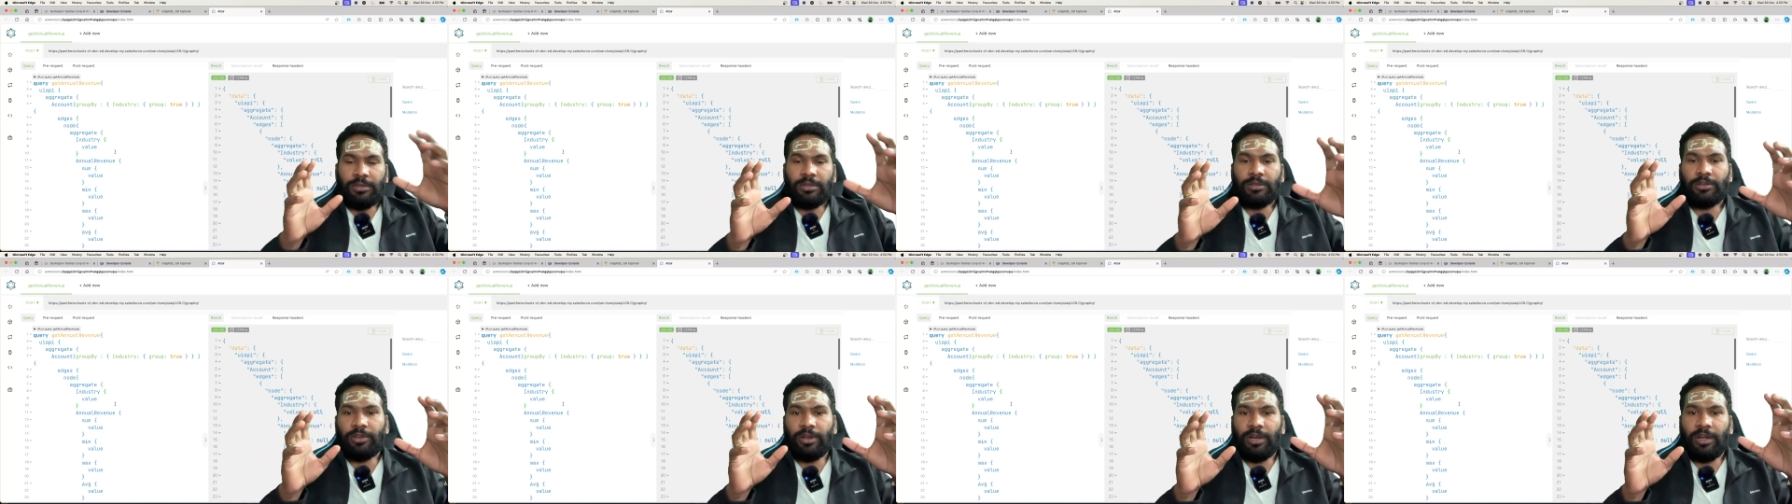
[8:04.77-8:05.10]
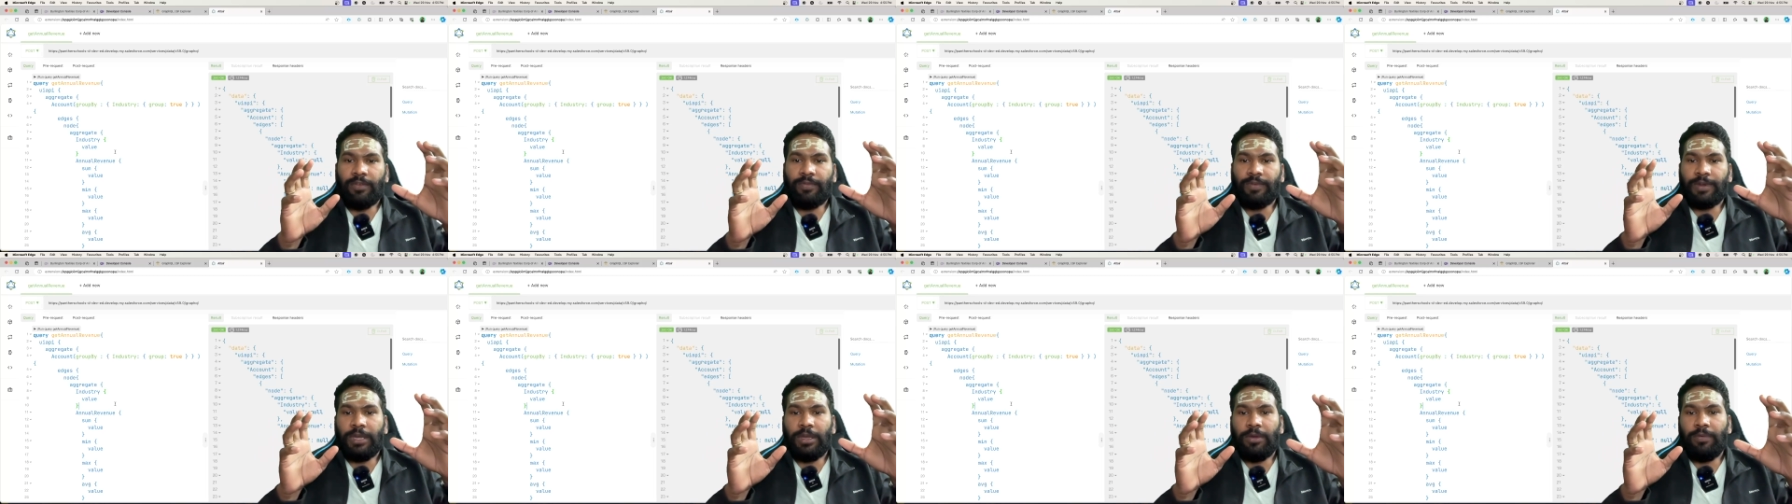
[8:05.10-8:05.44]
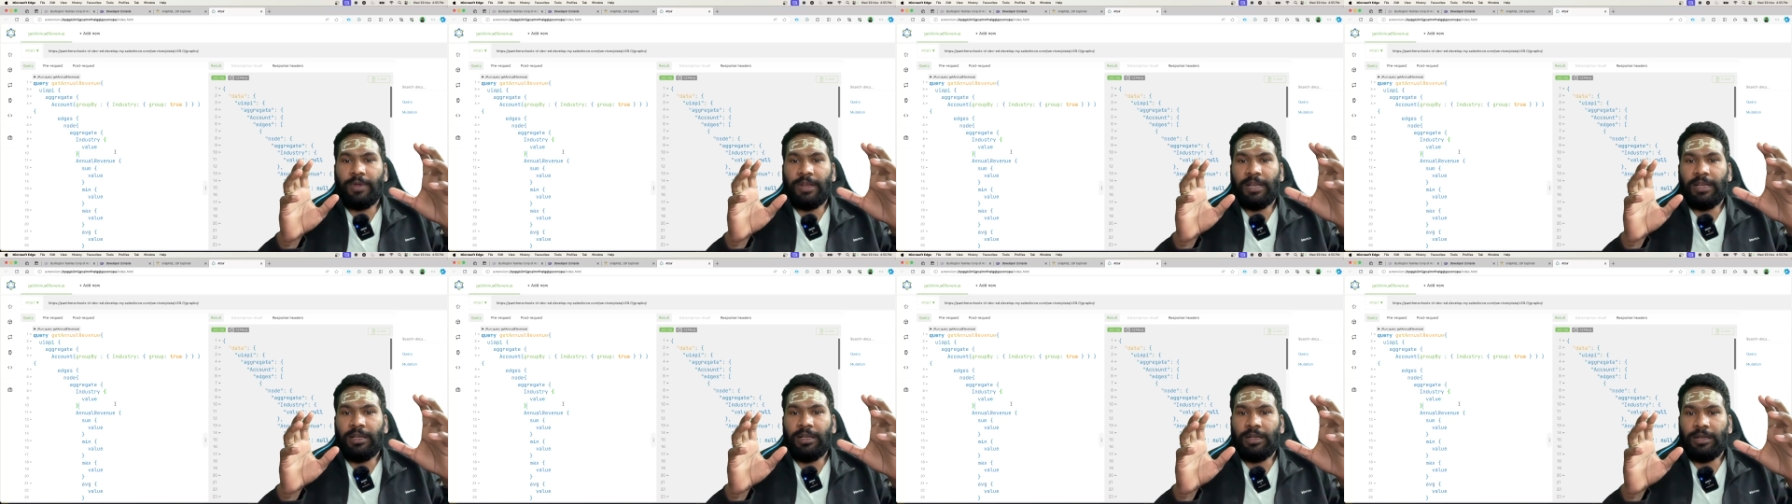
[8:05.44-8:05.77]

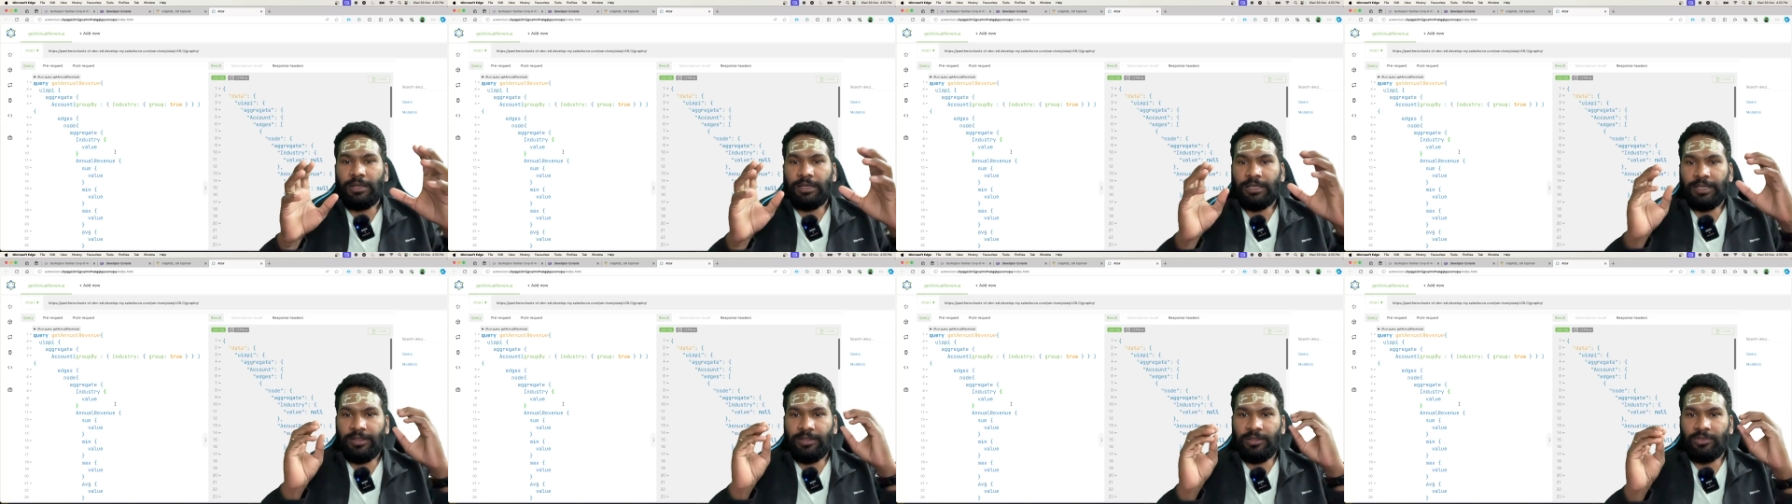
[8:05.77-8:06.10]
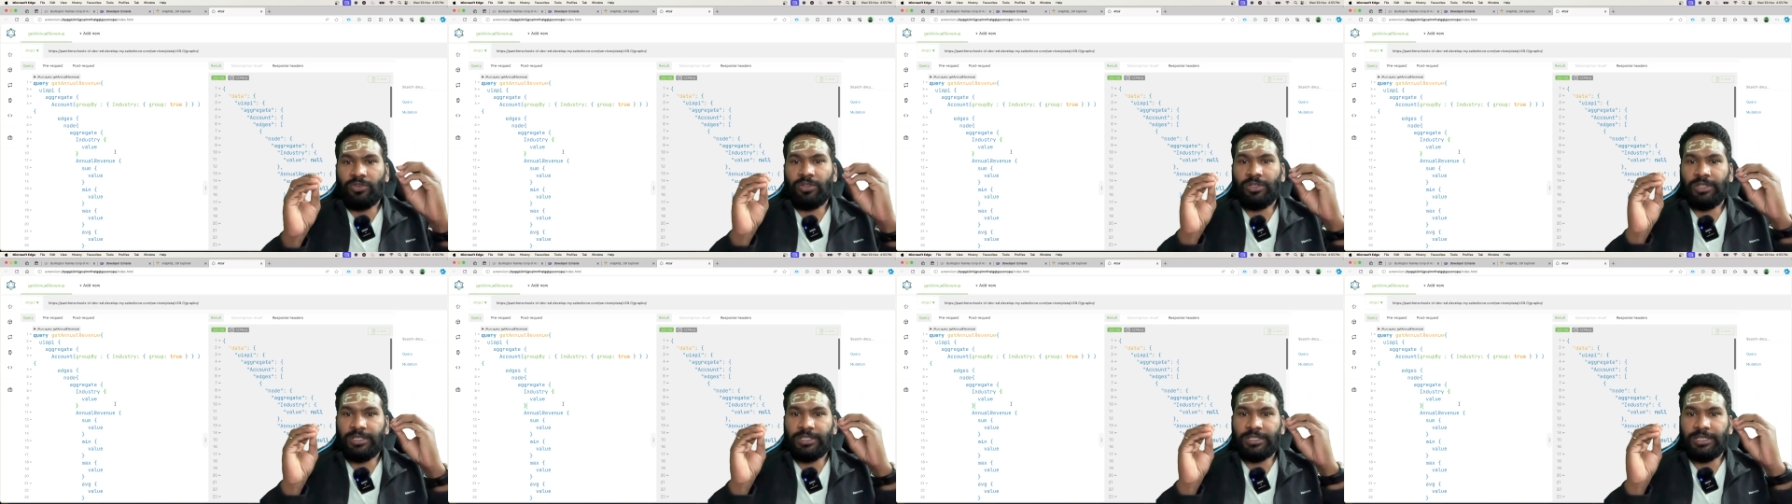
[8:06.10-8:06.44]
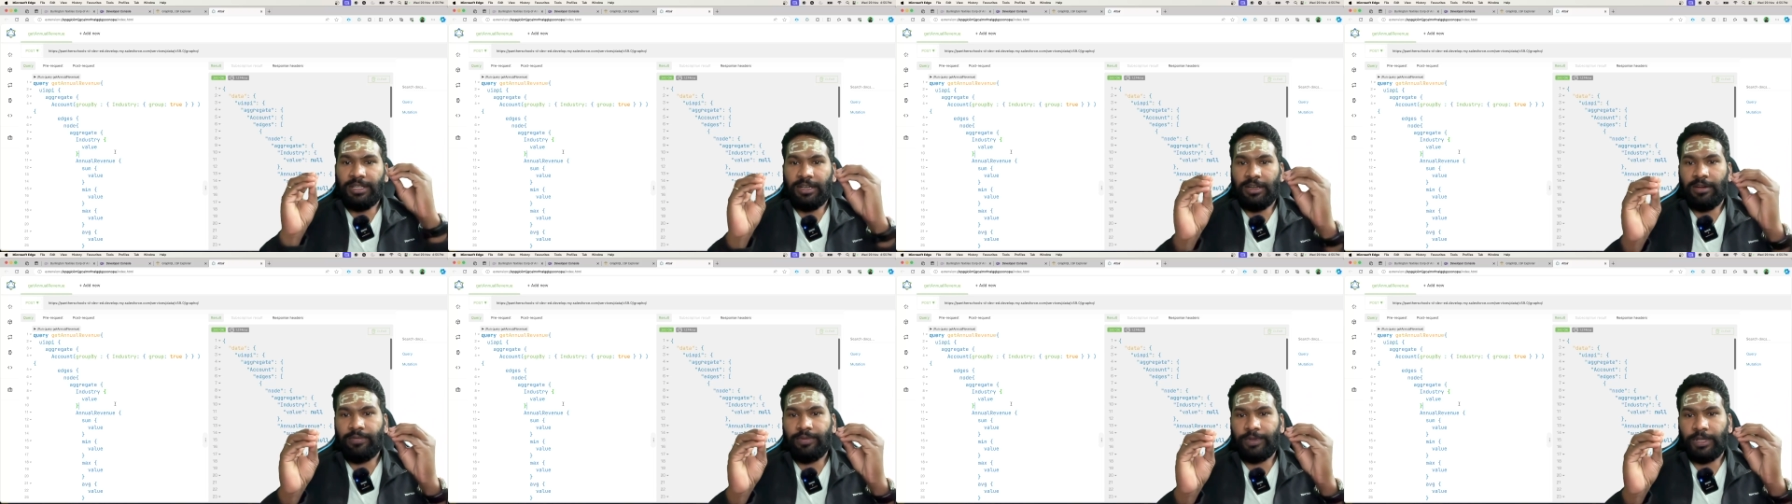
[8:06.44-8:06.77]
GraphQL, into this
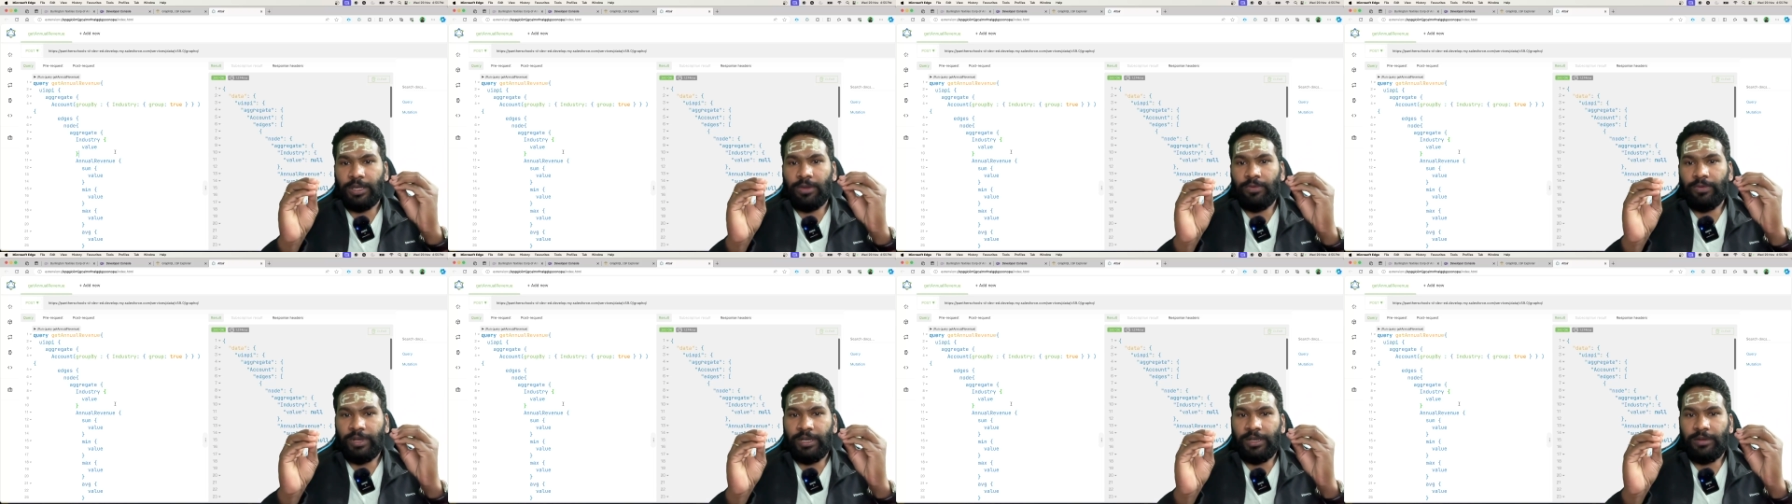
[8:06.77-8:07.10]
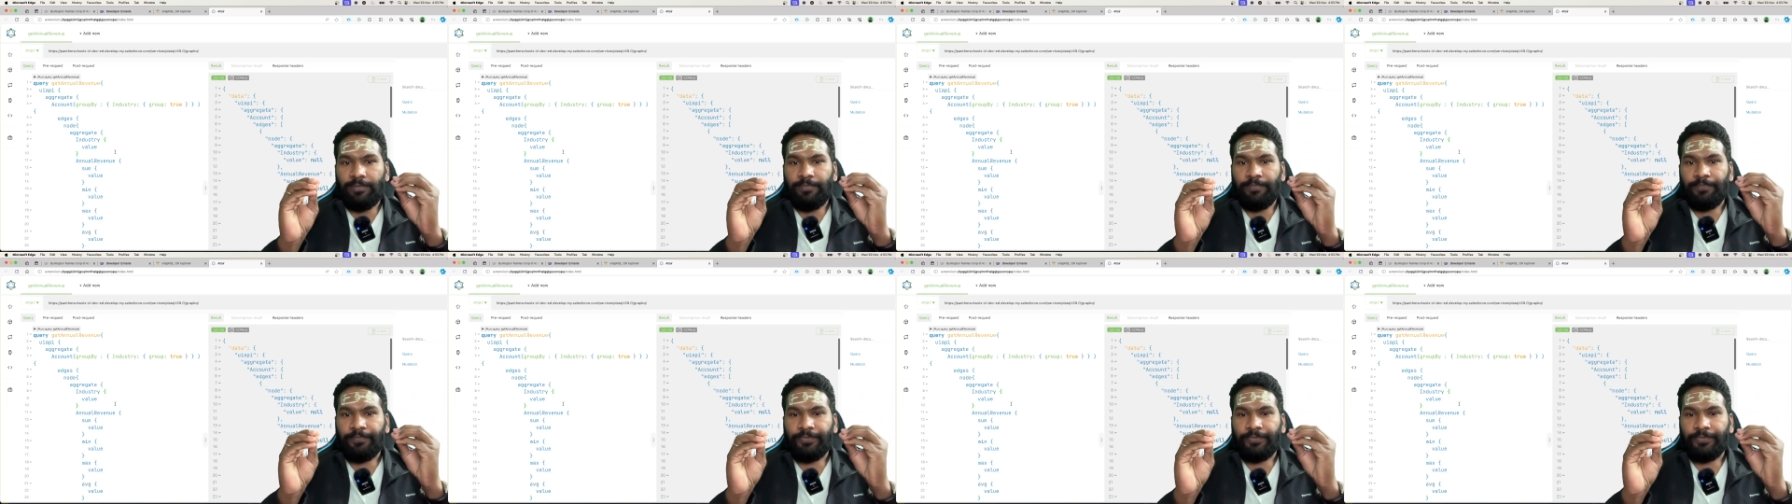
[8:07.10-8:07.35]
GraphQL.